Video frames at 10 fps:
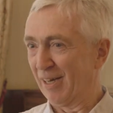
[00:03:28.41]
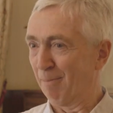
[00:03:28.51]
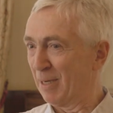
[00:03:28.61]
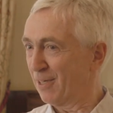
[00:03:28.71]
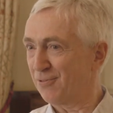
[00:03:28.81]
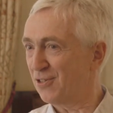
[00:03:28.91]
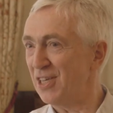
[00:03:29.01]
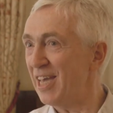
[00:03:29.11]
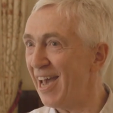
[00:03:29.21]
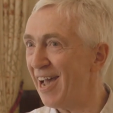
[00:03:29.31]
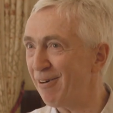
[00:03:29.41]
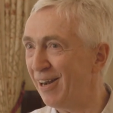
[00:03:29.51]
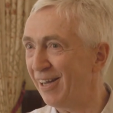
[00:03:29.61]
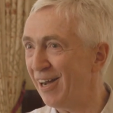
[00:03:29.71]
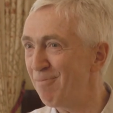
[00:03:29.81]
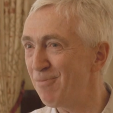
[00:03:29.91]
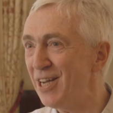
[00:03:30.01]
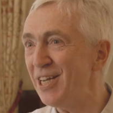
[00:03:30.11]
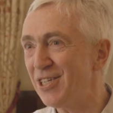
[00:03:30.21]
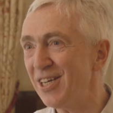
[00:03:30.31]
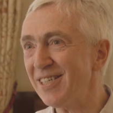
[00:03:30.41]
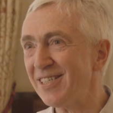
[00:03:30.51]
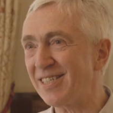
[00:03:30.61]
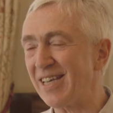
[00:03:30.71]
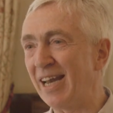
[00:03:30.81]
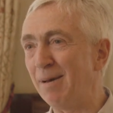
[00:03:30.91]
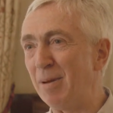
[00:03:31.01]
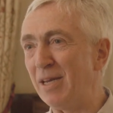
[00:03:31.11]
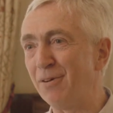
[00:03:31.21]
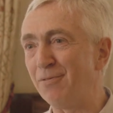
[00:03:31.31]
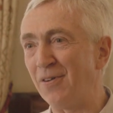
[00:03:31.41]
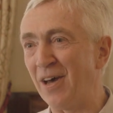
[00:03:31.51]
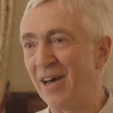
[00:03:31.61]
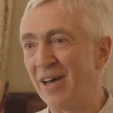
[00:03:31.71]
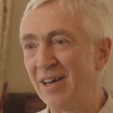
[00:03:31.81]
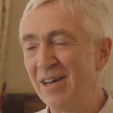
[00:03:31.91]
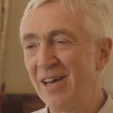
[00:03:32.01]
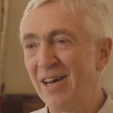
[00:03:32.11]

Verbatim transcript: a bit of sea air at Lyme Regis and a bit of